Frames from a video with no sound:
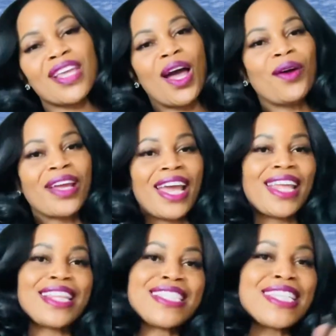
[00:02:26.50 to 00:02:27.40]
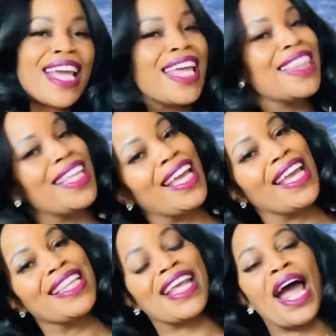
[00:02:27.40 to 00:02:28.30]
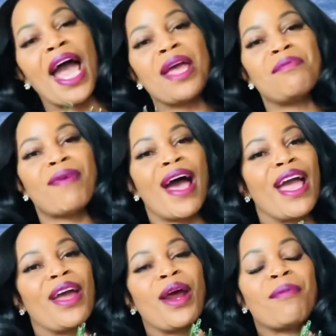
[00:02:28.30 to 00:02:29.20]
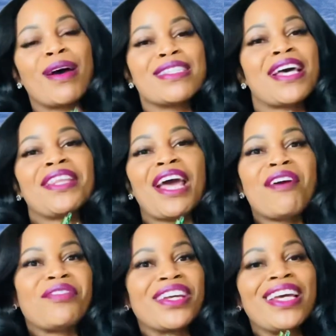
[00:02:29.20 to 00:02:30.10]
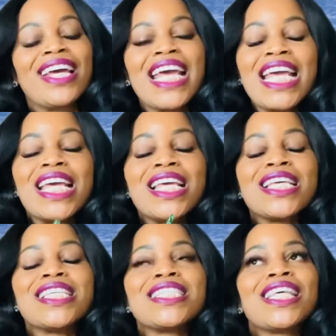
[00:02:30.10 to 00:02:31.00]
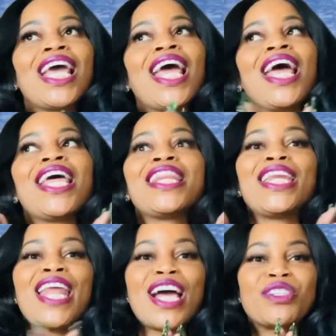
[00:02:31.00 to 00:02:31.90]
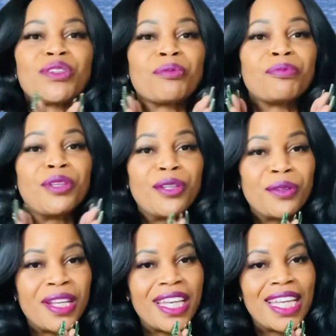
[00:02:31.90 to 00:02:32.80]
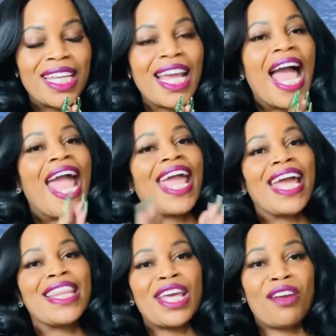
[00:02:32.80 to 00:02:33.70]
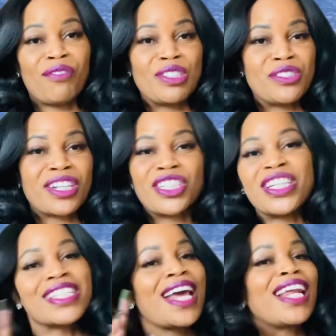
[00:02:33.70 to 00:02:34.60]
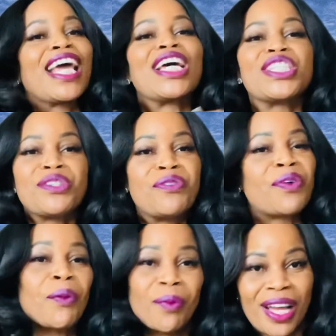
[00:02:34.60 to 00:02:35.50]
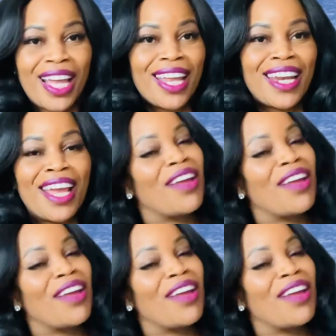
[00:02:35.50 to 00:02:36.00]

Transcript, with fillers: okay the second thing that i admire about south africa is the natural beauty and the infrastructure. It's kind of like a two for one